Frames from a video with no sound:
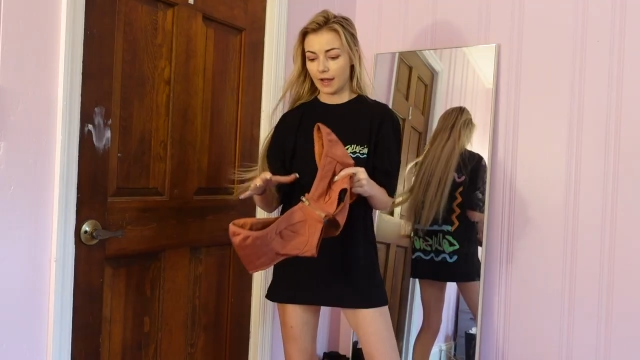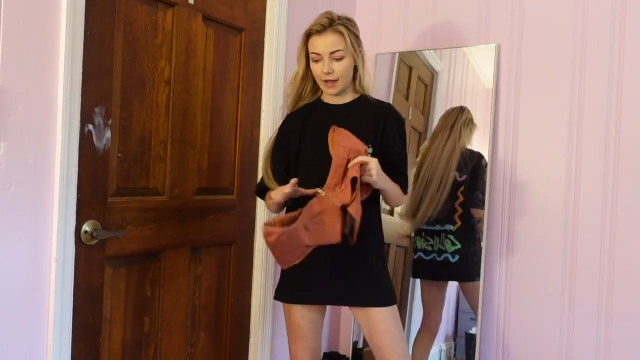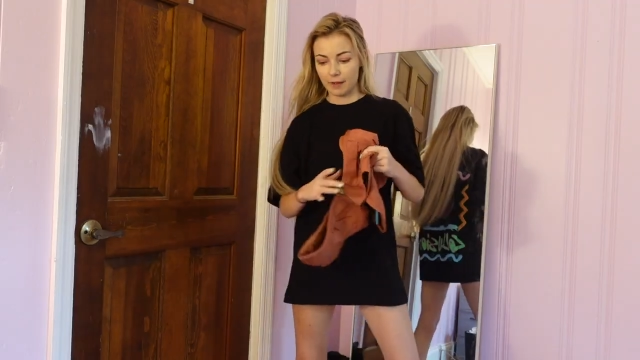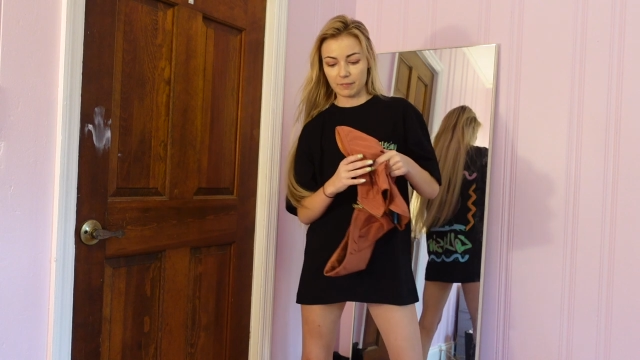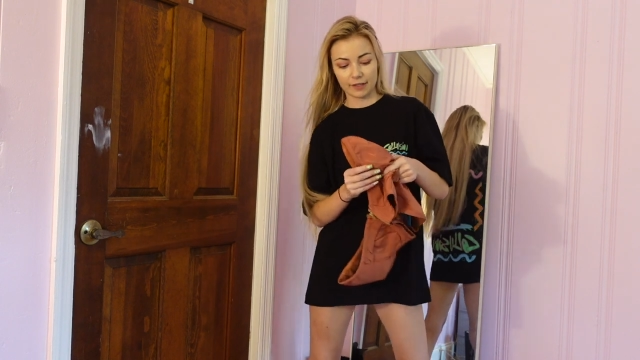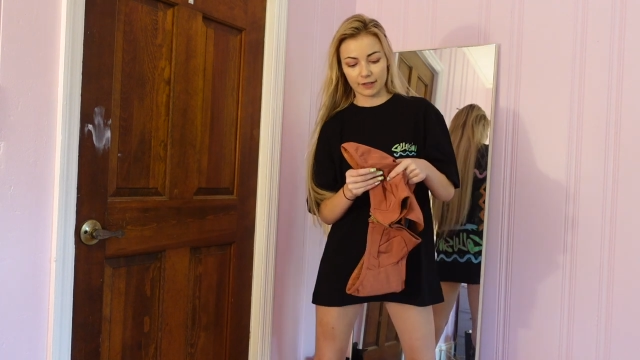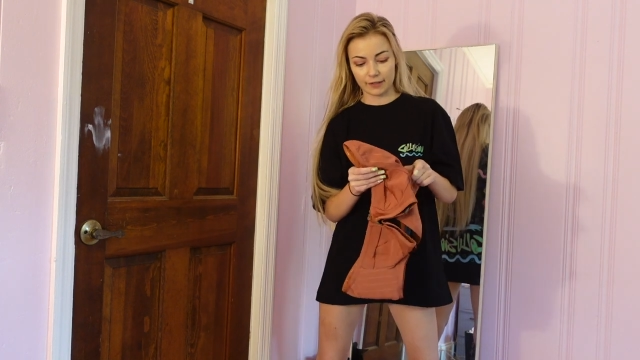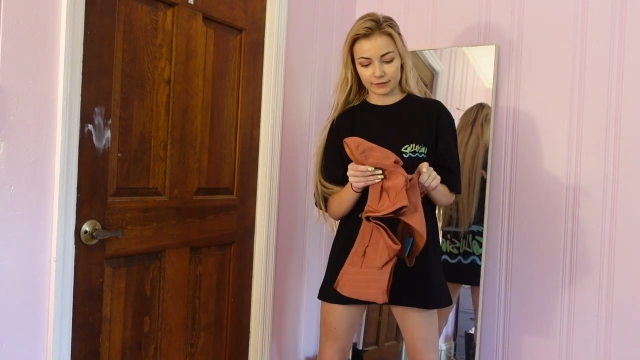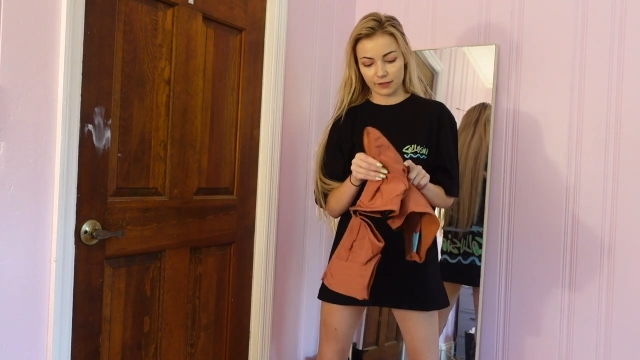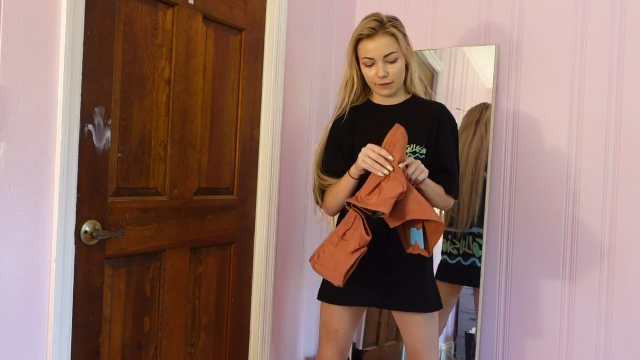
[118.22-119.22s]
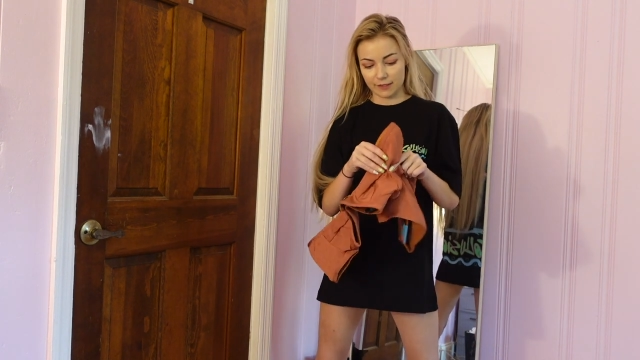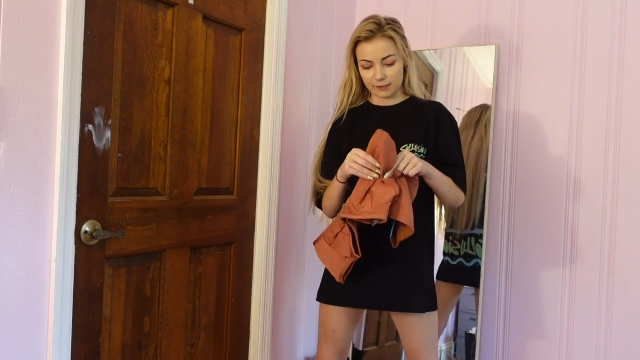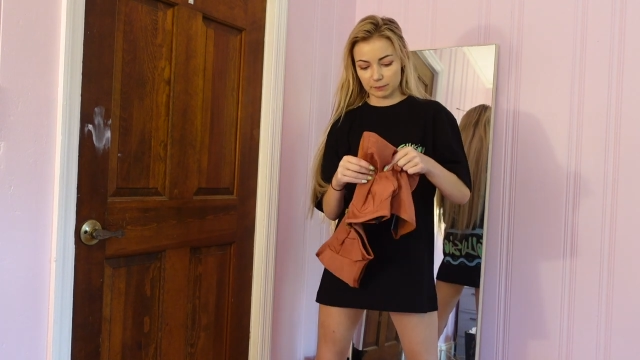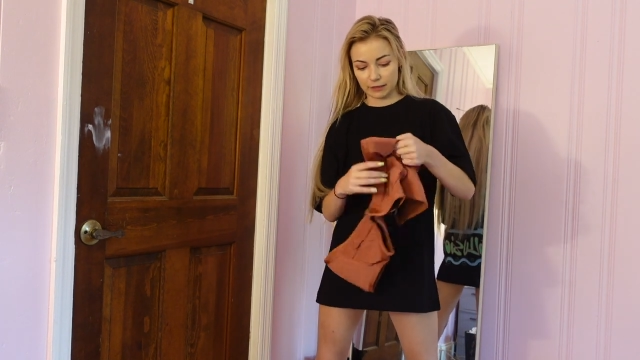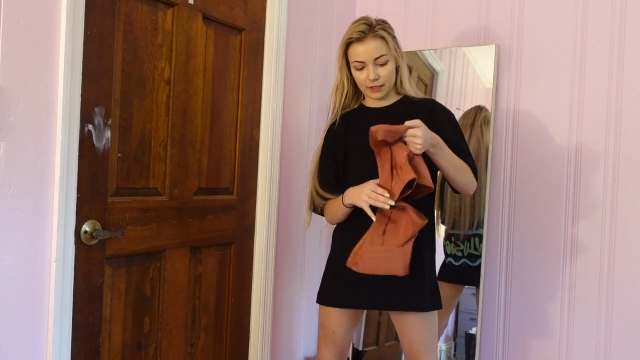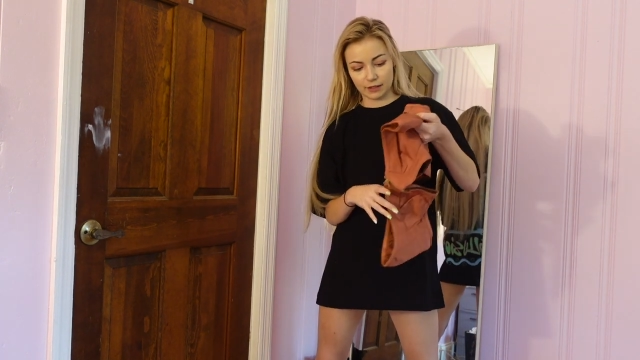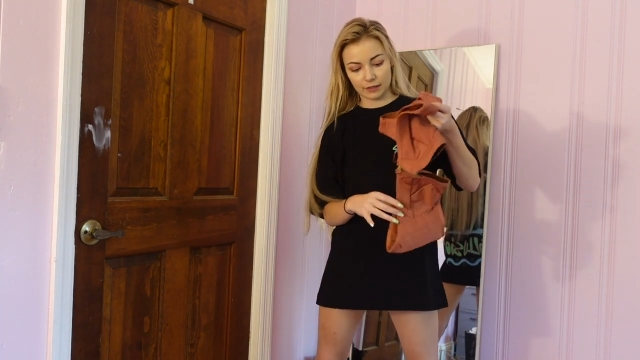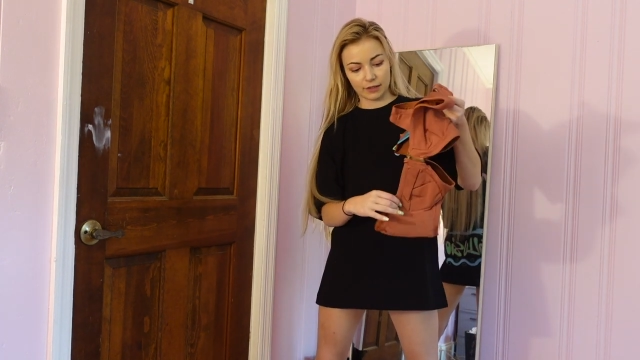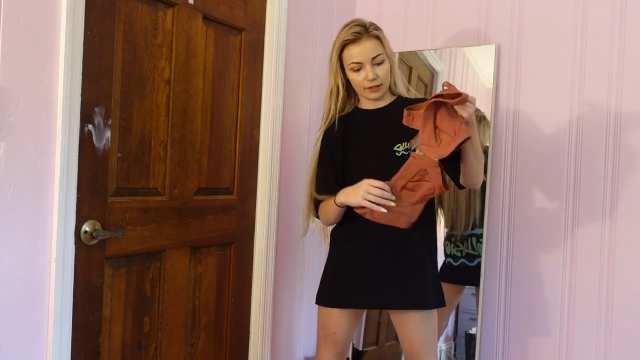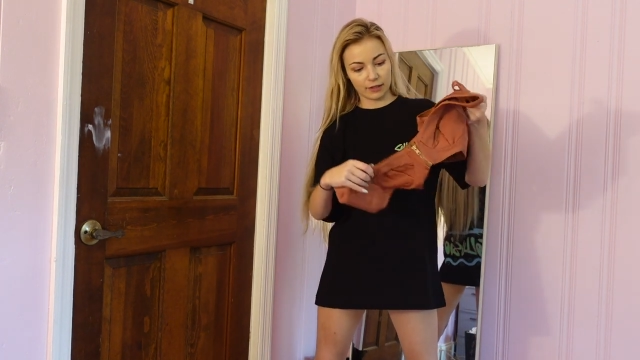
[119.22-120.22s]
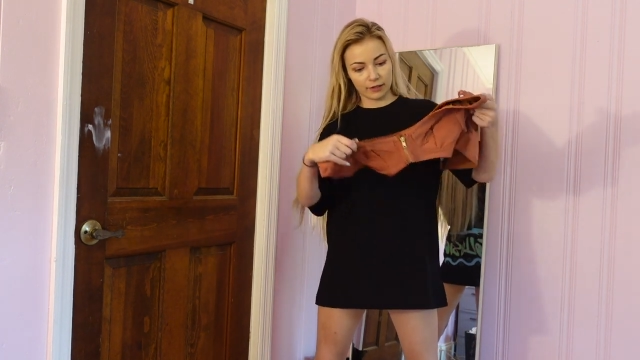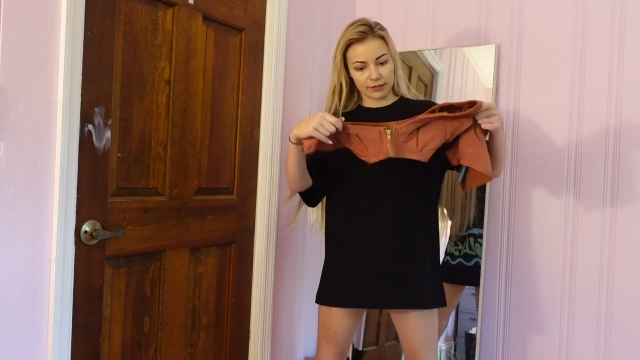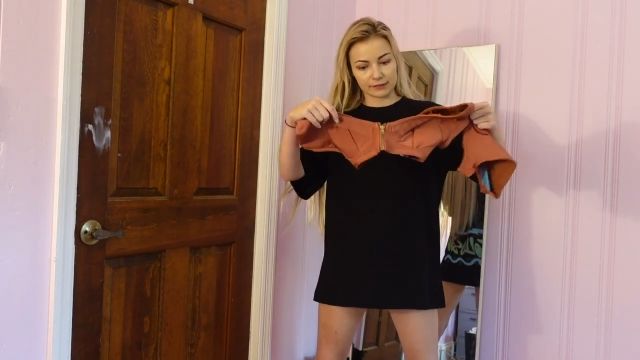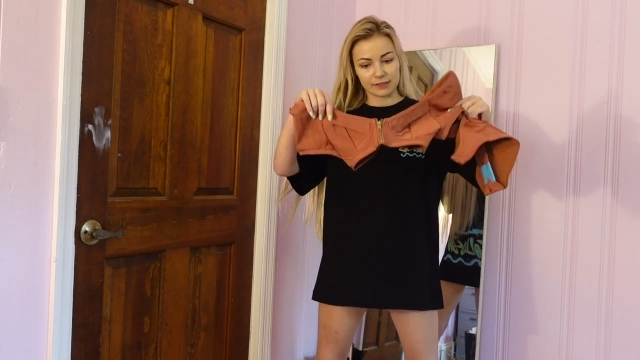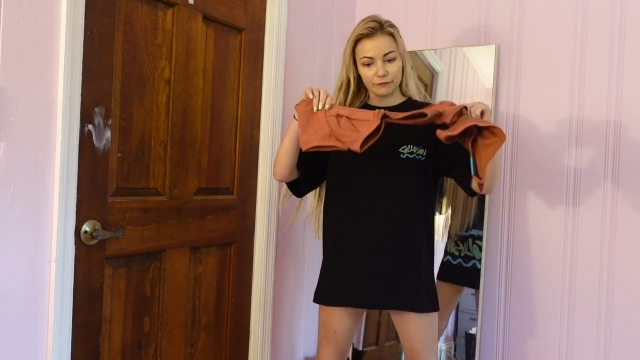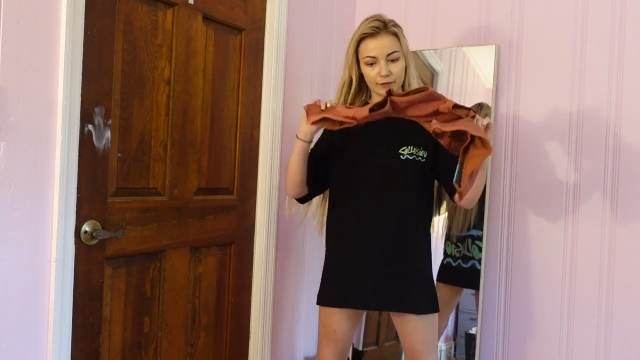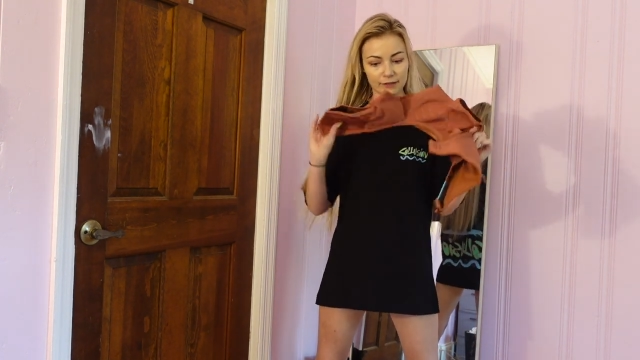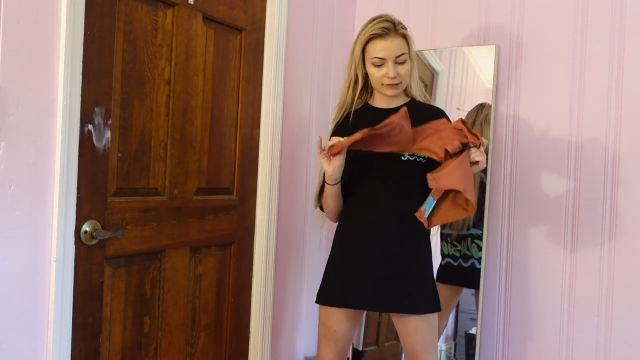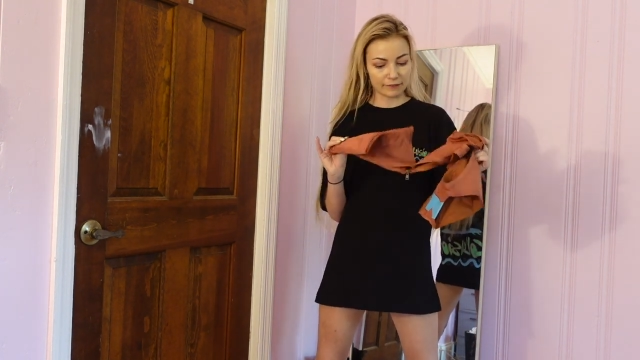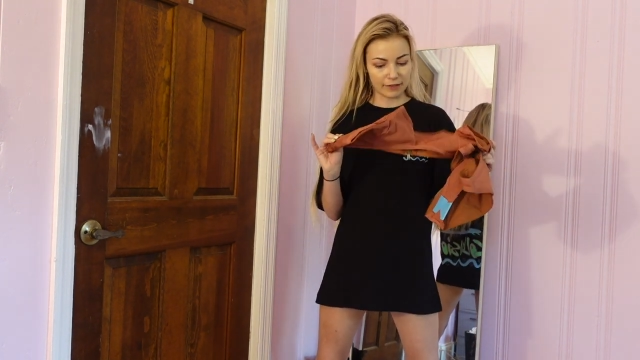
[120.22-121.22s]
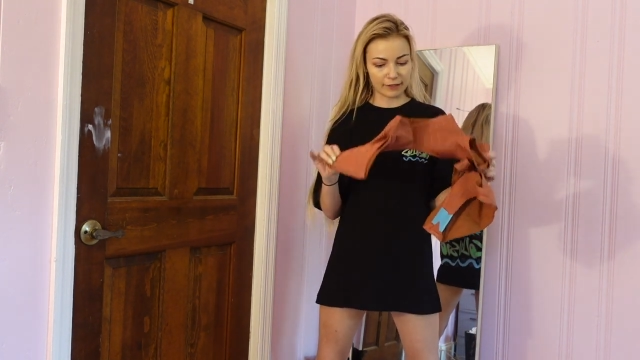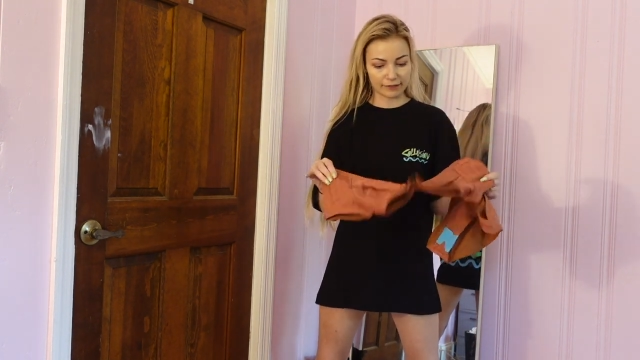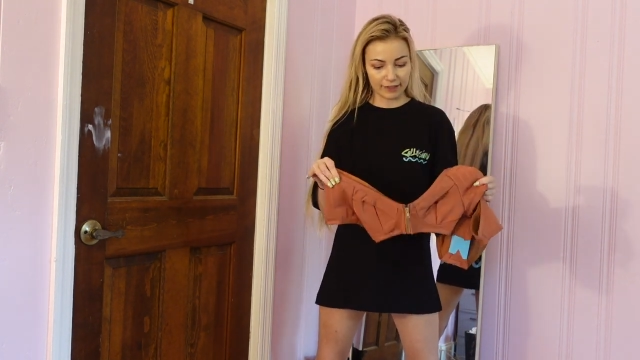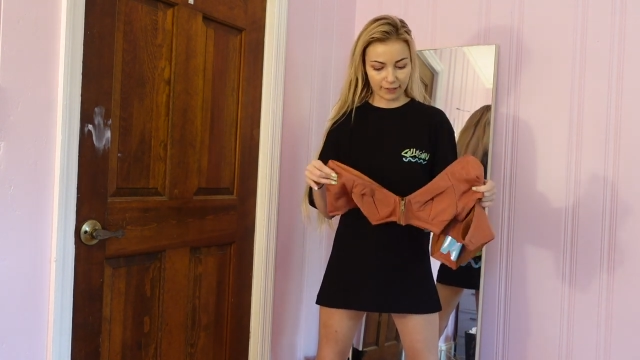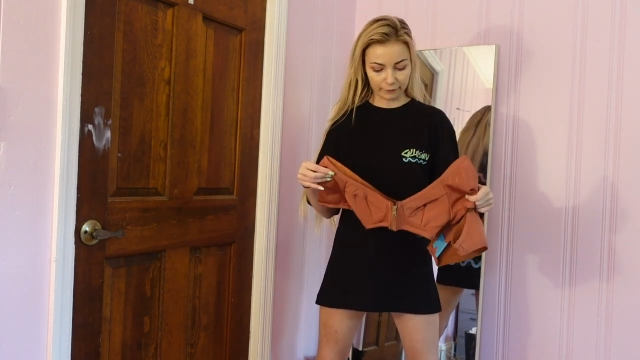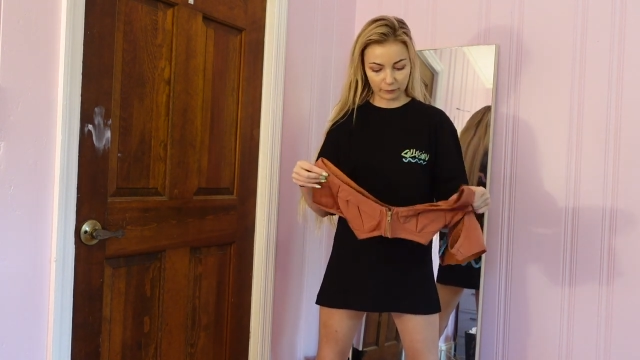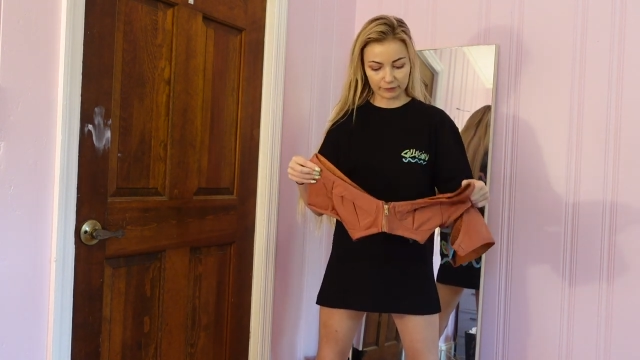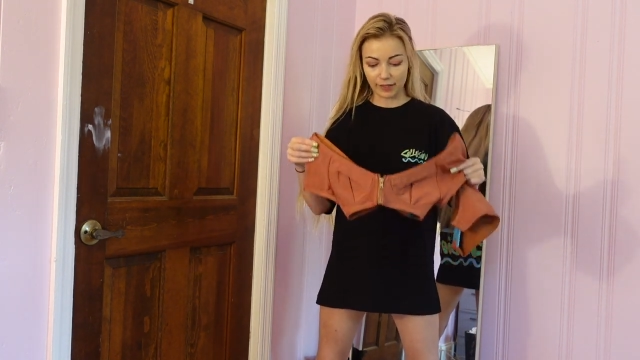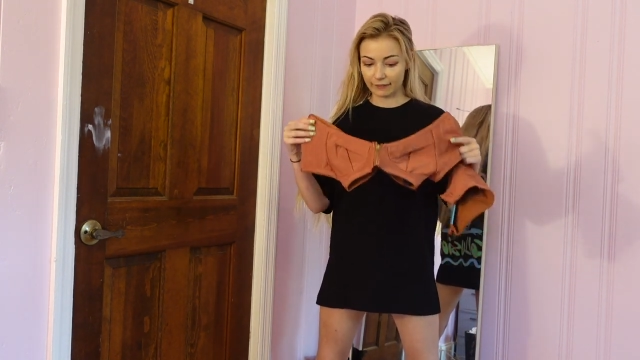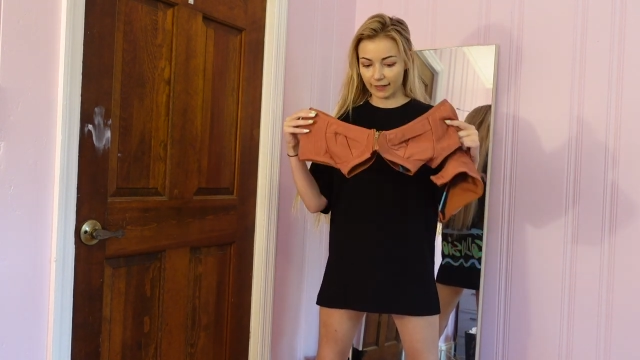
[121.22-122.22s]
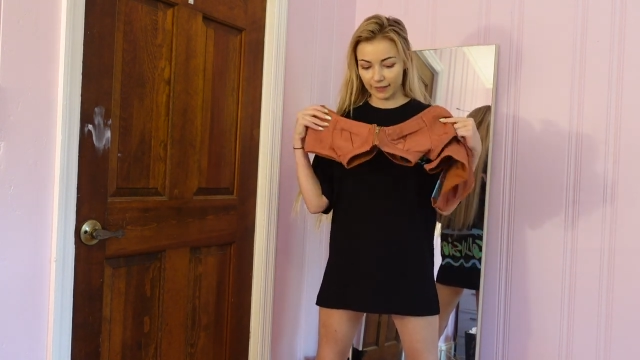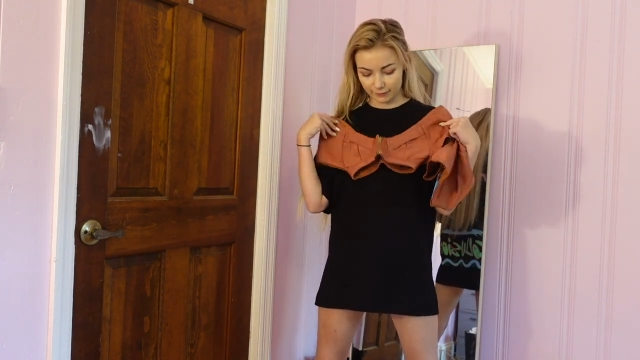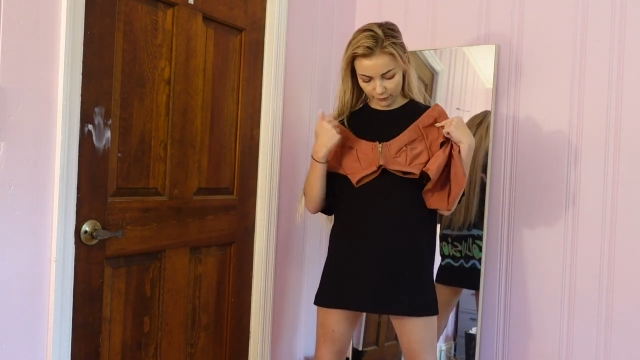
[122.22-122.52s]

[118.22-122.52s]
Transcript: Um, and this bikini is different than any other one. I like it